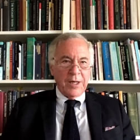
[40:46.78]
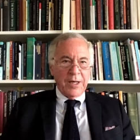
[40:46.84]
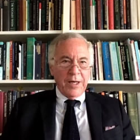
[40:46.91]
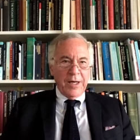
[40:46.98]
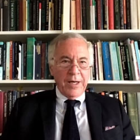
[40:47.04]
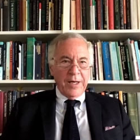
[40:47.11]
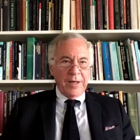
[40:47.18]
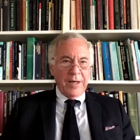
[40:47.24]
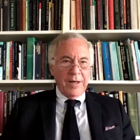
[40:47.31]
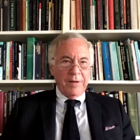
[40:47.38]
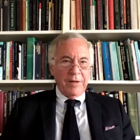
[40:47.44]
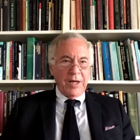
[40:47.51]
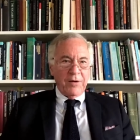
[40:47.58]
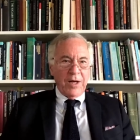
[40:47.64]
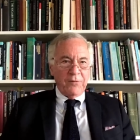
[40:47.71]
And
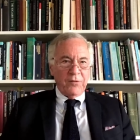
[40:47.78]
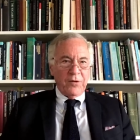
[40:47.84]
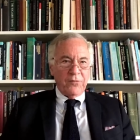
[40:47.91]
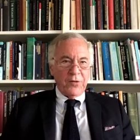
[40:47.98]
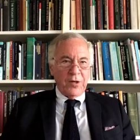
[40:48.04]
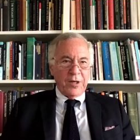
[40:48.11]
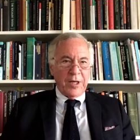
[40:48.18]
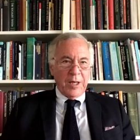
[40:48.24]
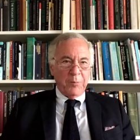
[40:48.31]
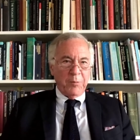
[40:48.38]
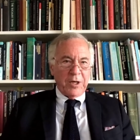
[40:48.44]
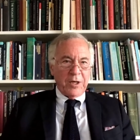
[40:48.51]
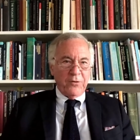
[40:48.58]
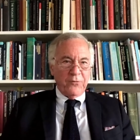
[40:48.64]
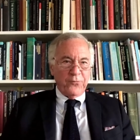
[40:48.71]
they have this
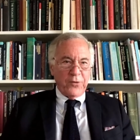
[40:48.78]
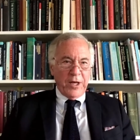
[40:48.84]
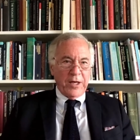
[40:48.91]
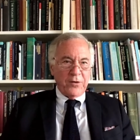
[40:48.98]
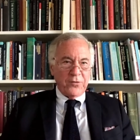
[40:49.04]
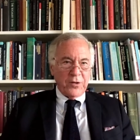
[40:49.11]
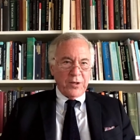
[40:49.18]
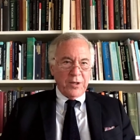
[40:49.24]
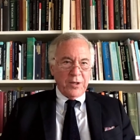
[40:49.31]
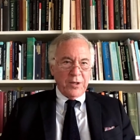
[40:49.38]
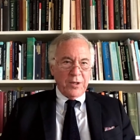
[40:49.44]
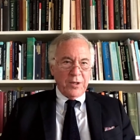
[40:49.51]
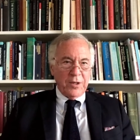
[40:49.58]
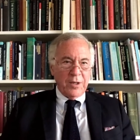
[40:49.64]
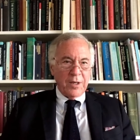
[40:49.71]
endemic inflation
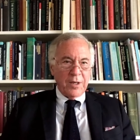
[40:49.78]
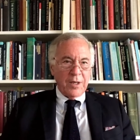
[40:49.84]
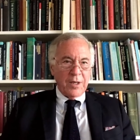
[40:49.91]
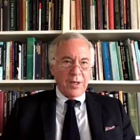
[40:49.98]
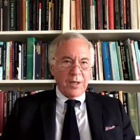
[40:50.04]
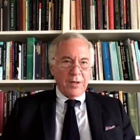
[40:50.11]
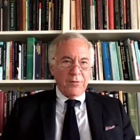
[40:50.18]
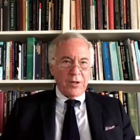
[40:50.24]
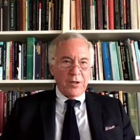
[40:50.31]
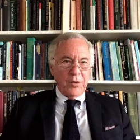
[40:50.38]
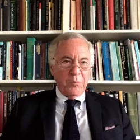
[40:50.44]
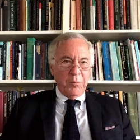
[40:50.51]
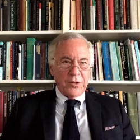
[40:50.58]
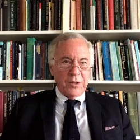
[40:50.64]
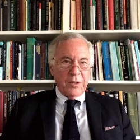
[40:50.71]
that you
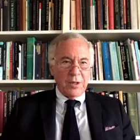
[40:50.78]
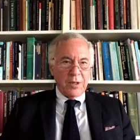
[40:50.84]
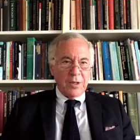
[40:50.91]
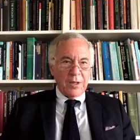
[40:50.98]
mentioned.